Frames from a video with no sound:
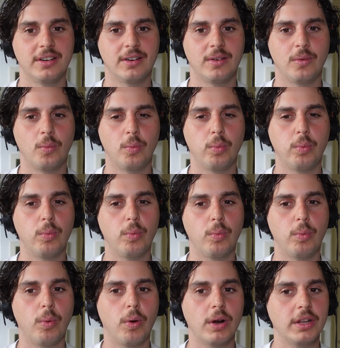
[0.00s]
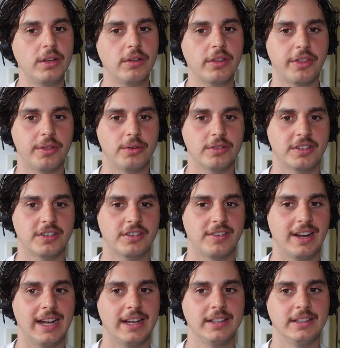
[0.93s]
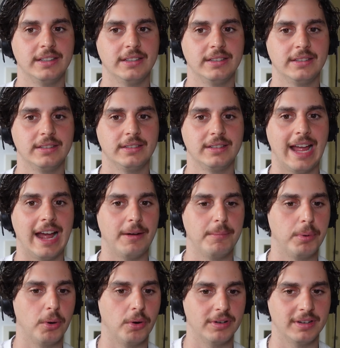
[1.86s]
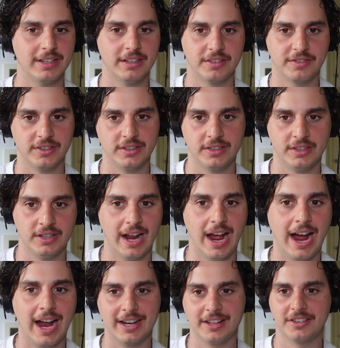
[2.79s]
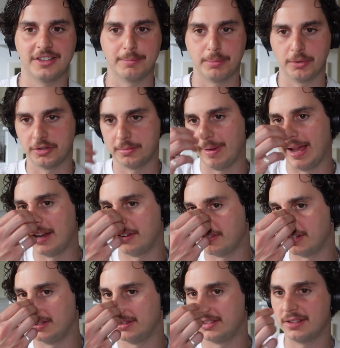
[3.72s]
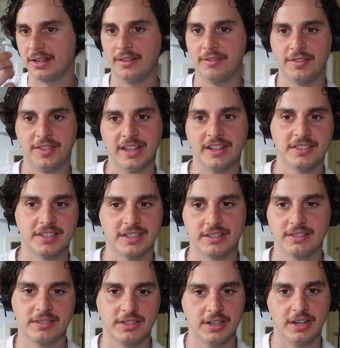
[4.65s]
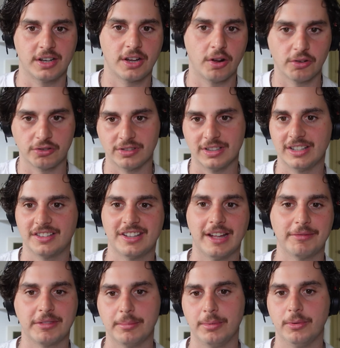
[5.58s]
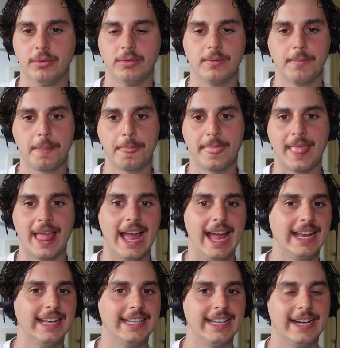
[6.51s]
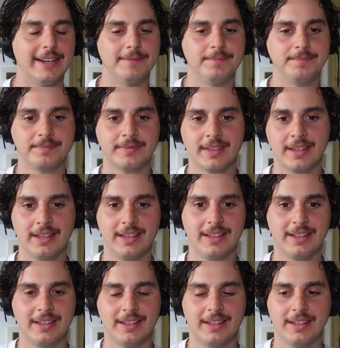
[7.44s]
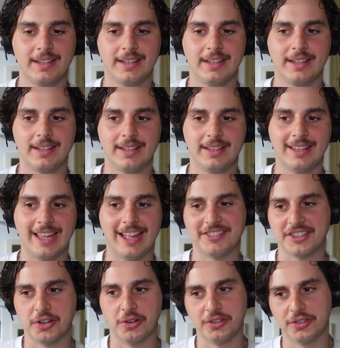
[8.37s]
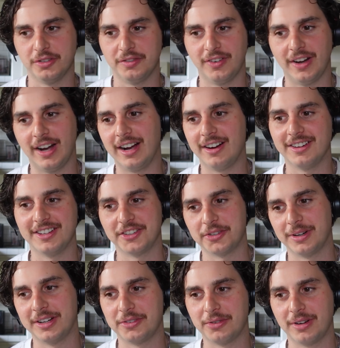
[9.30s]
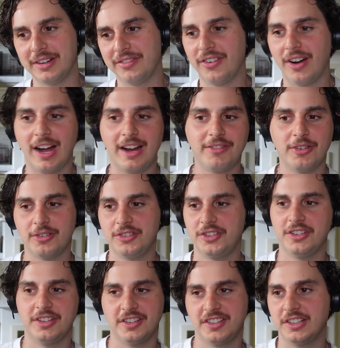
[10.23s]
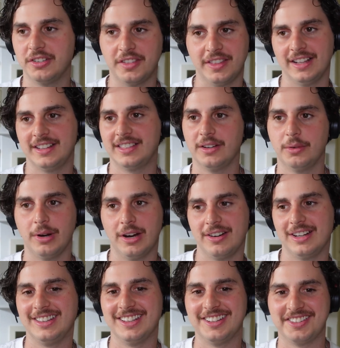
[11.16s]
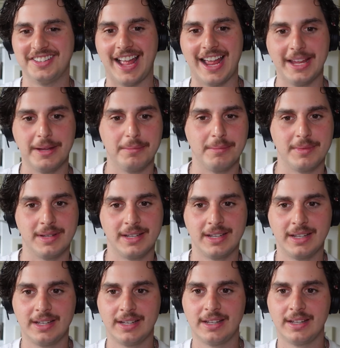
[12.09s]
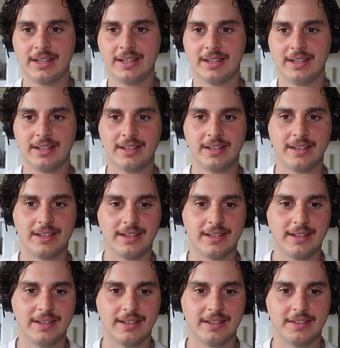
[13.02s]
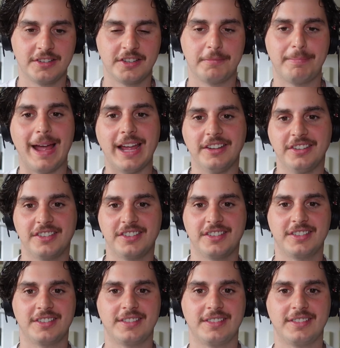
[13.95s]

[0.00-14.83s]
what are your thoughts around how important it is for, artists to push boundaries of things that are, culturally acceptable? And has it gone too far in 2025, or do you still think that we're in the same space?